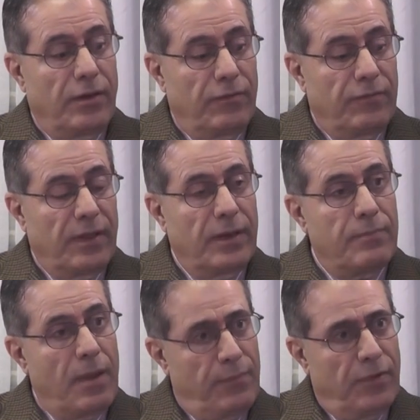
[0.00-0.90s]
very
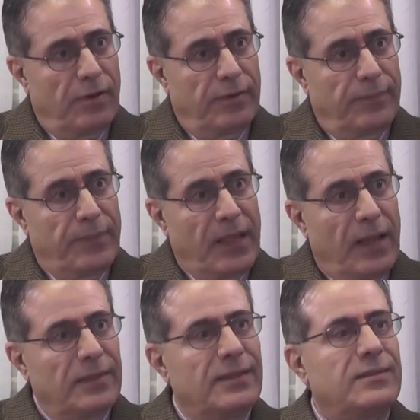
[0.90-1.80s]
popular.
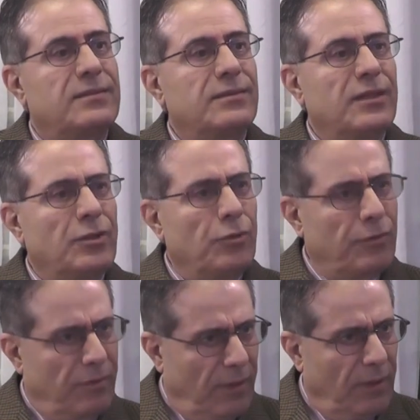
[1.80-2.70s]
And did you
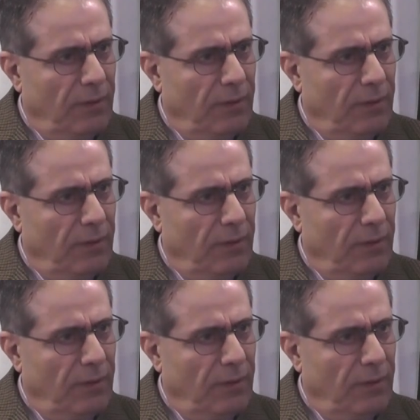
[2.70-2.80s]
think,